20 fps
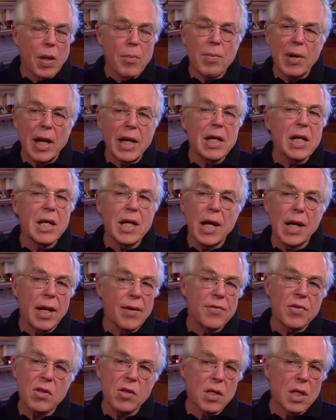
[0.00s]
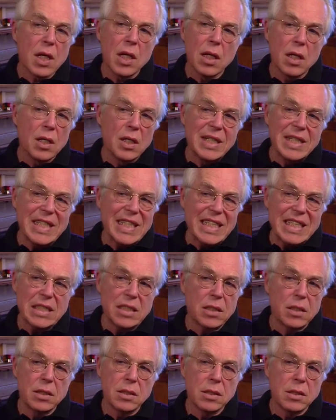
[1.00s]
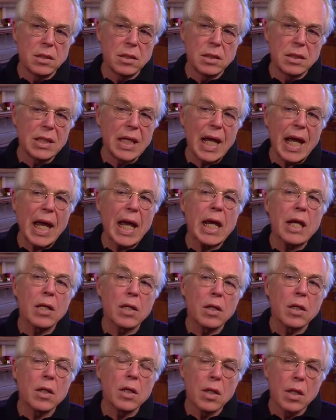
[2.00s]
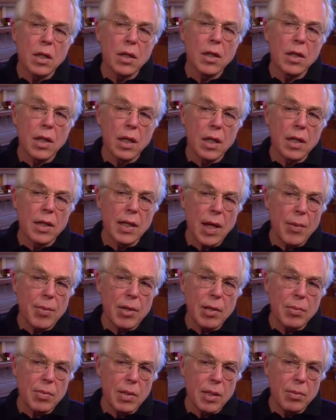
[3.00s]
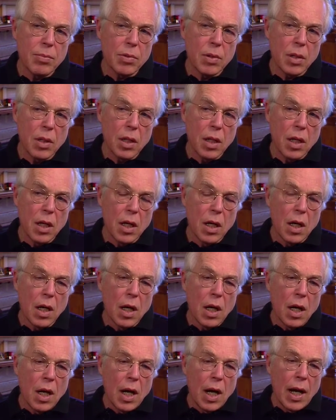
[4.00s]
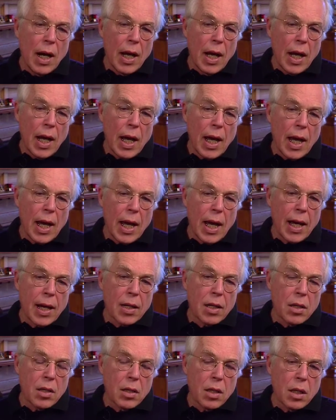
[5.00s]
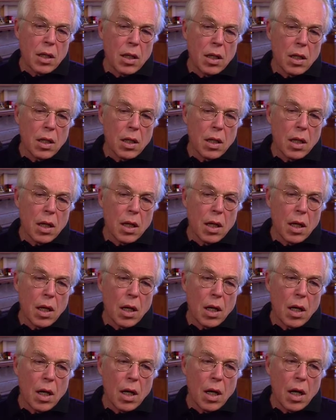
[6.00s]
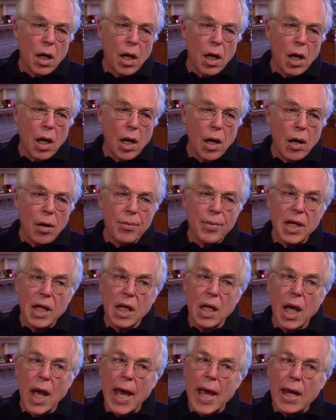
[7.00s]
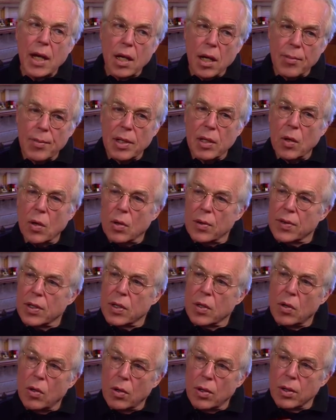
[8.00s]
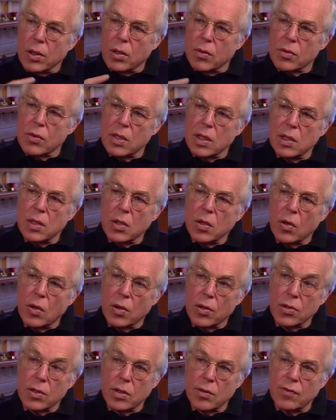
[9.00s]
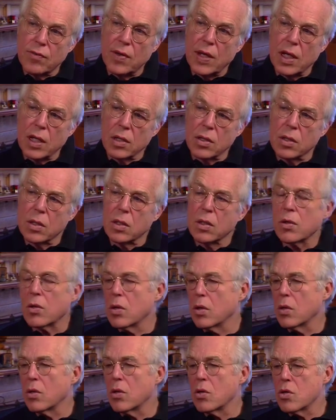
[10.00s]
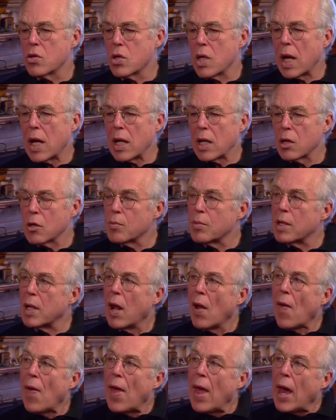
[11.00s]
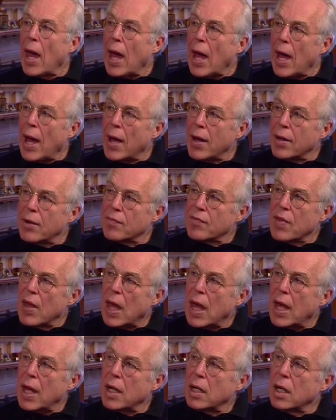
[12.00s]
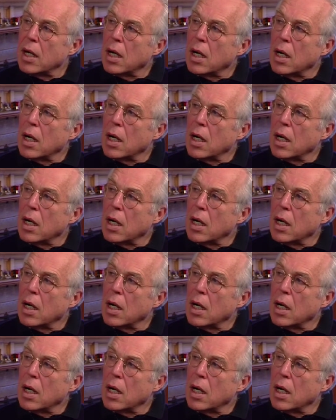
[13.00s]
But I did not have the skill to handle that many people. But again, I mean, all the you don't see the cause and effects and chains, but out of that